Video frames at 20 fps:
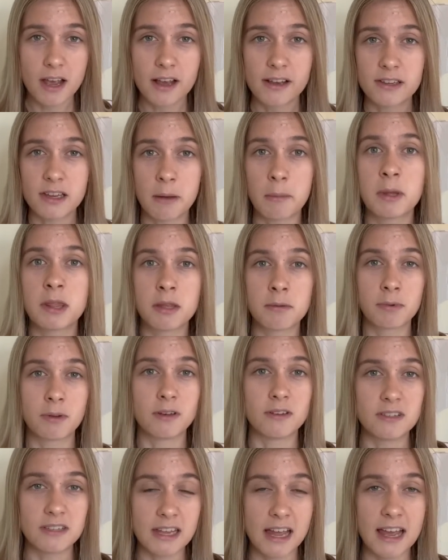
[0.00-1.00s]
Some of them
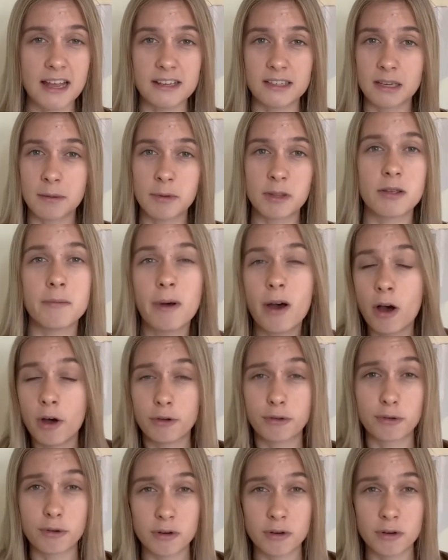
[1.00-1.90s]
can stay. Some of them aren't